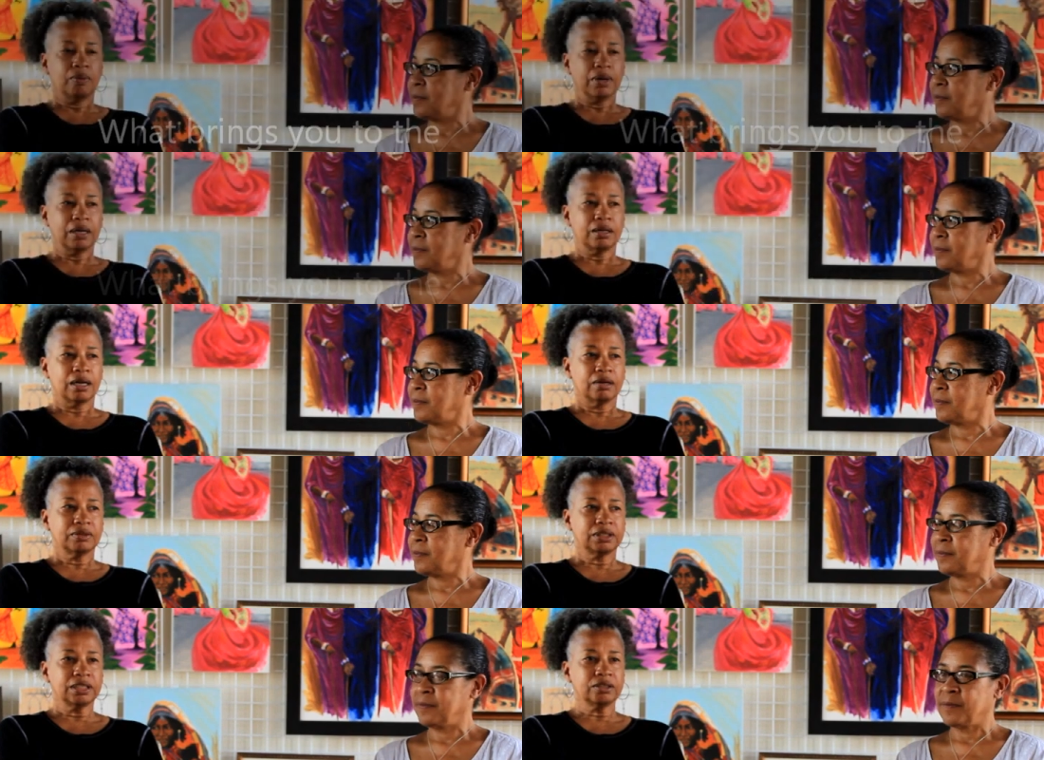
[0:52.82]
Speaker 1: Well,
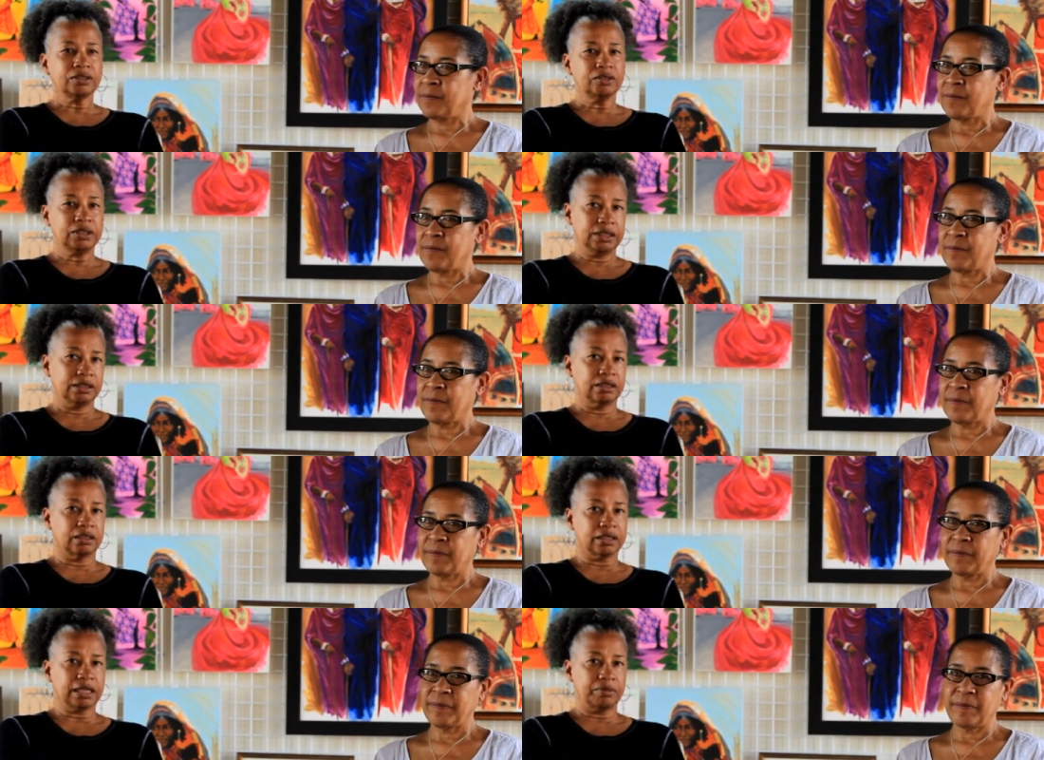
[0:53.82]
I was introduced
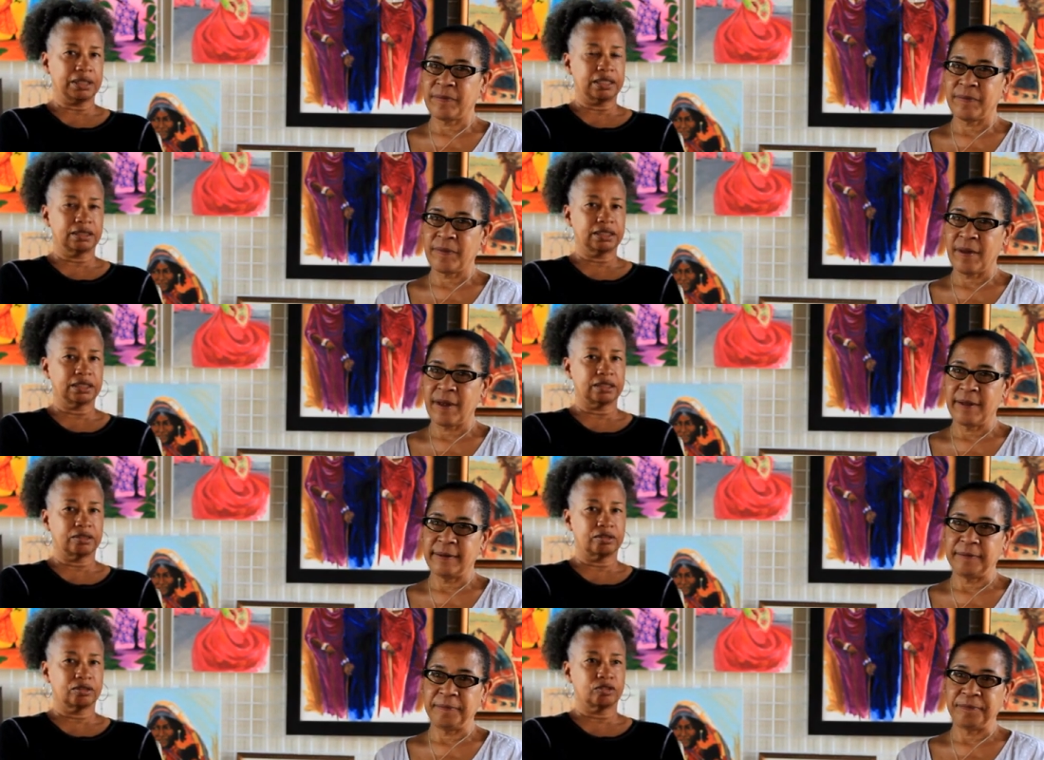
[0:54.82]
to Alkebulan
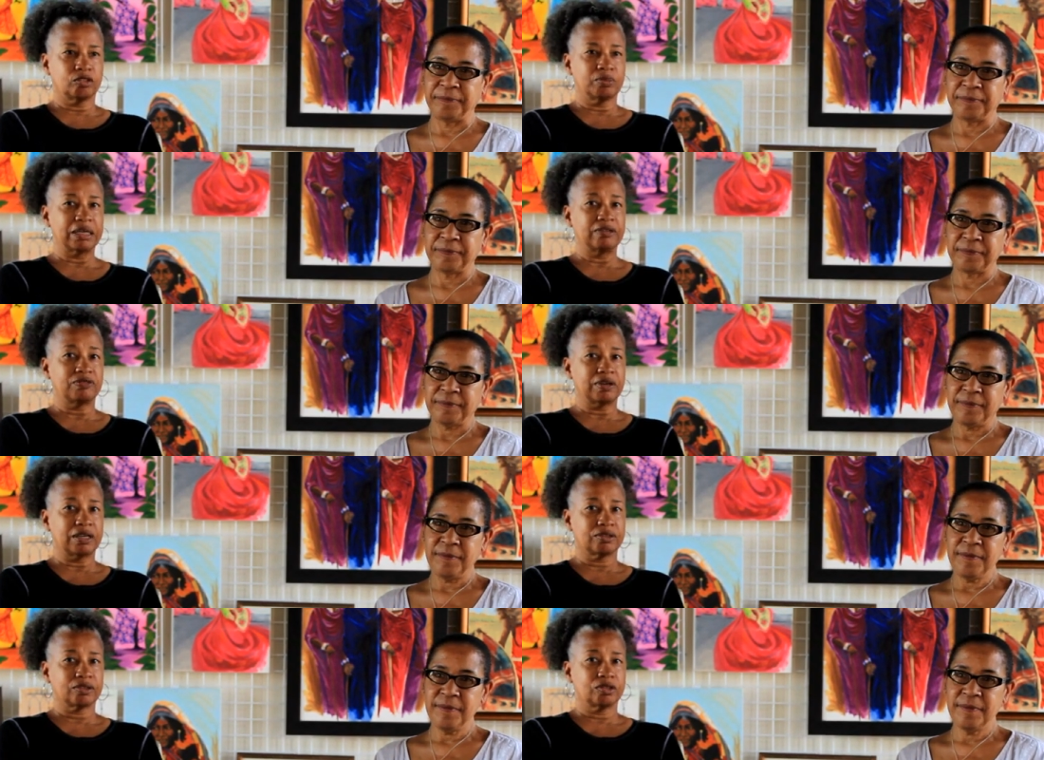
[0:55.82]
Center through my
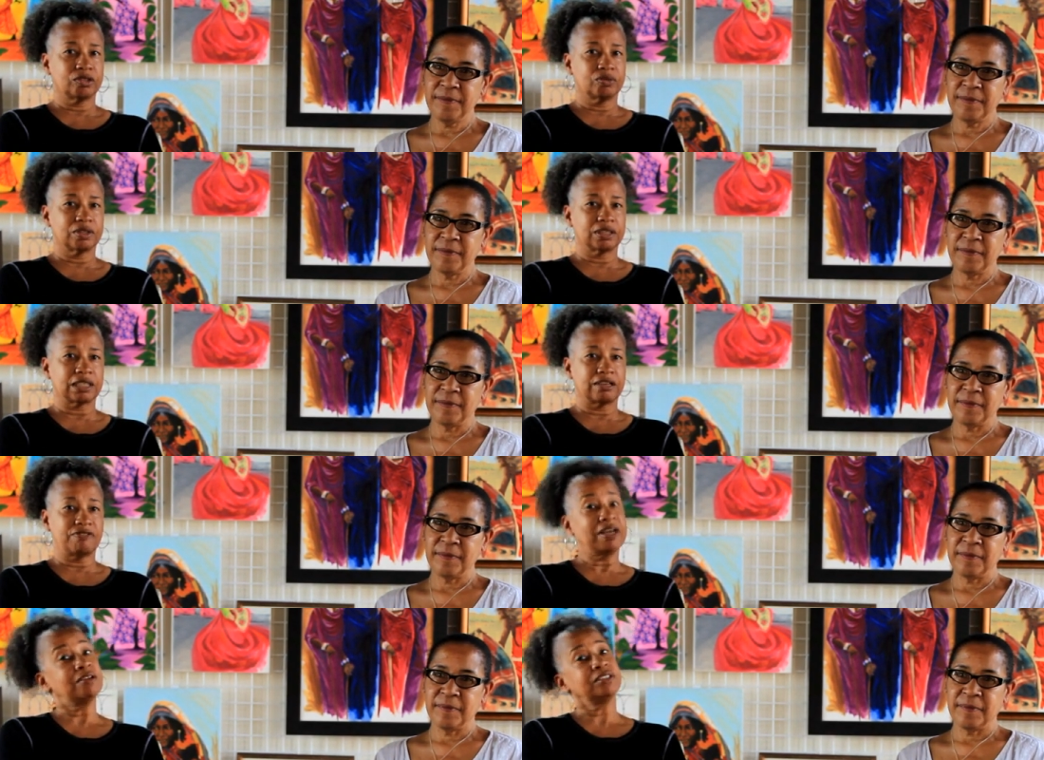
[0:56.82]
father, who was
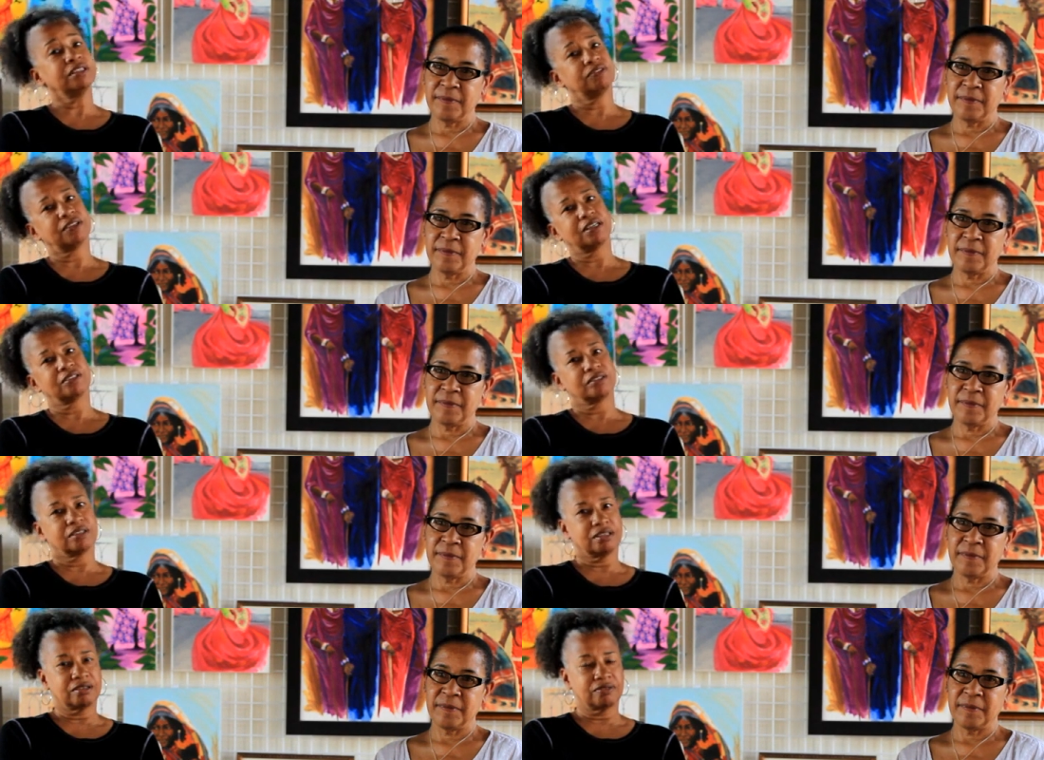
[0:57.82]
a founding
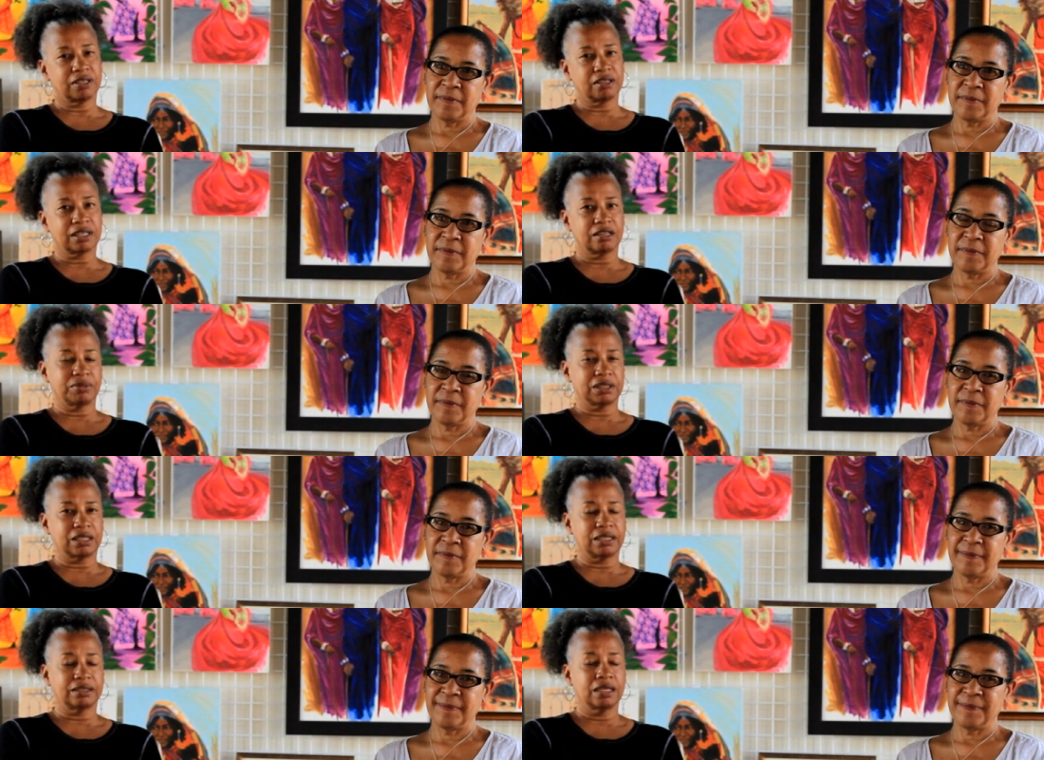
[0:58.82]
father of
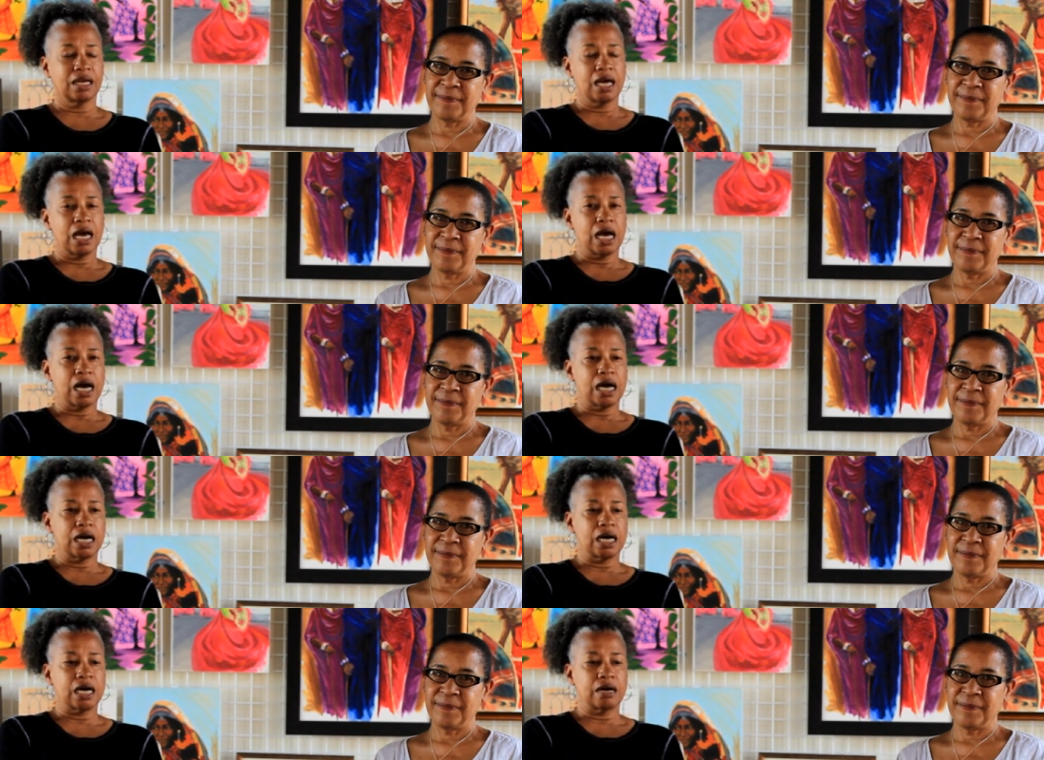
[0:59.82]
Alkebulan.
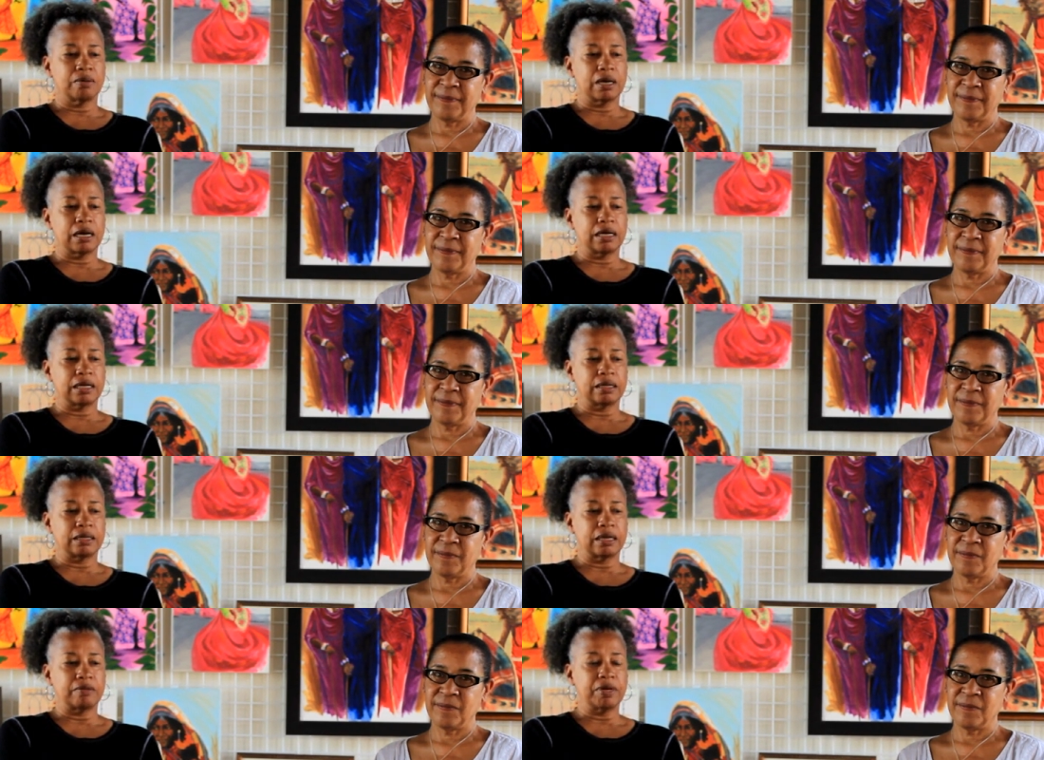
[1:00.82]
Um,
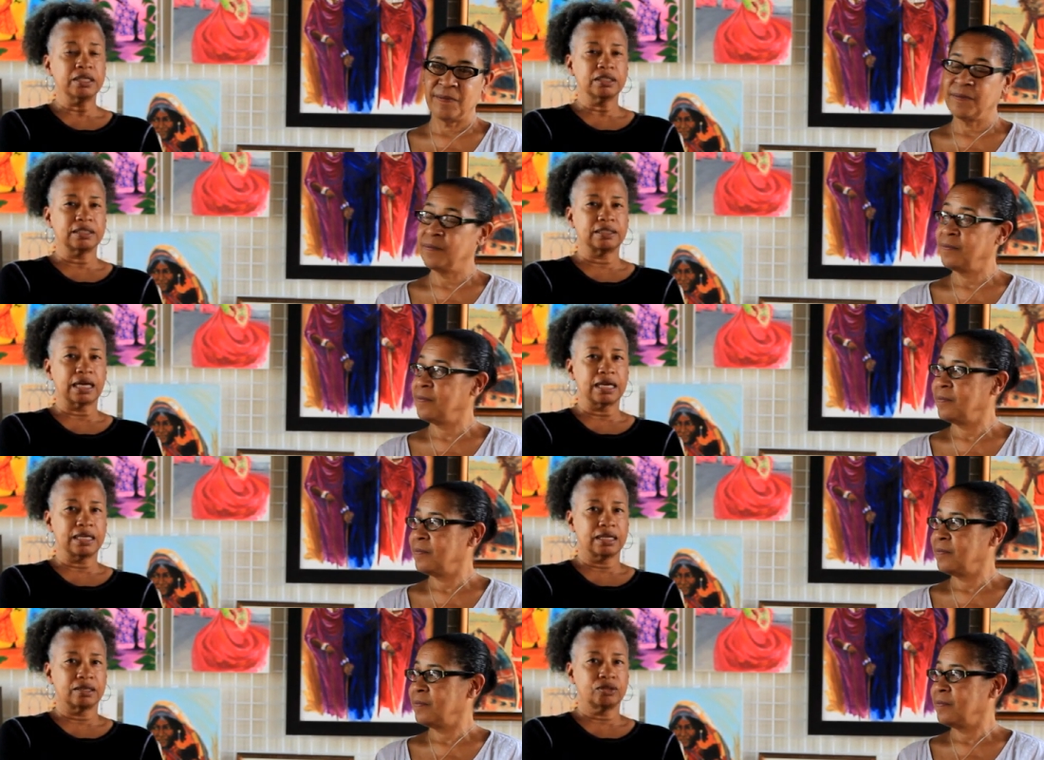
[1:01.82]
and I met
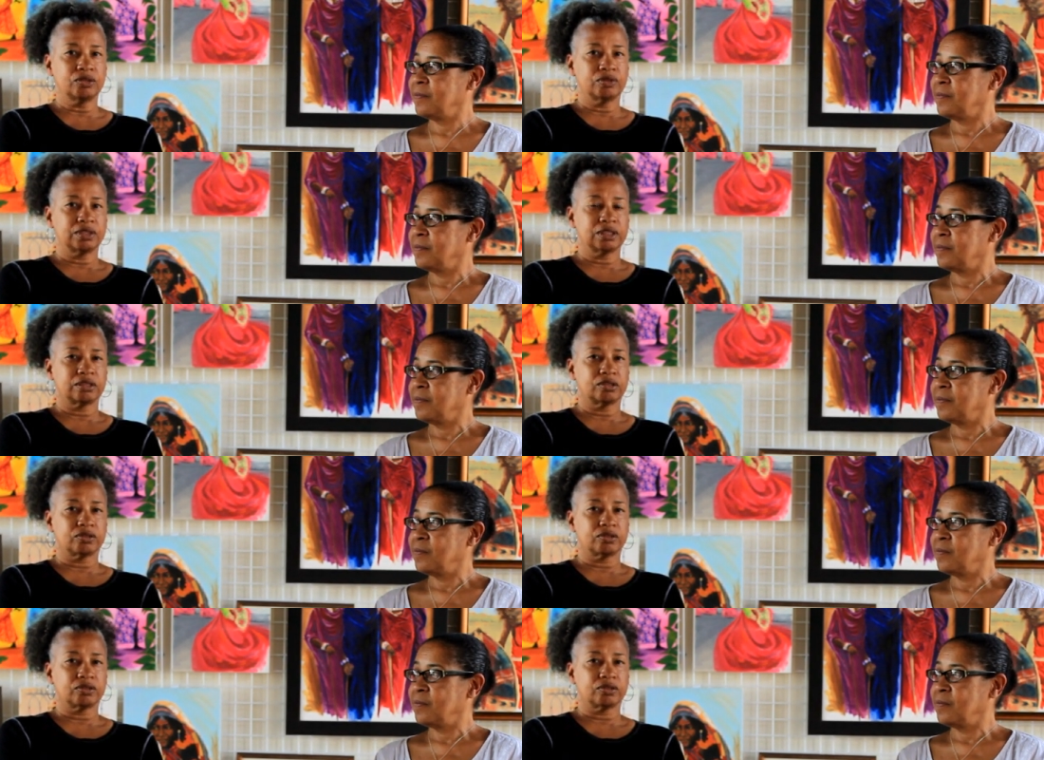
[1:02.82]
Diane, who was the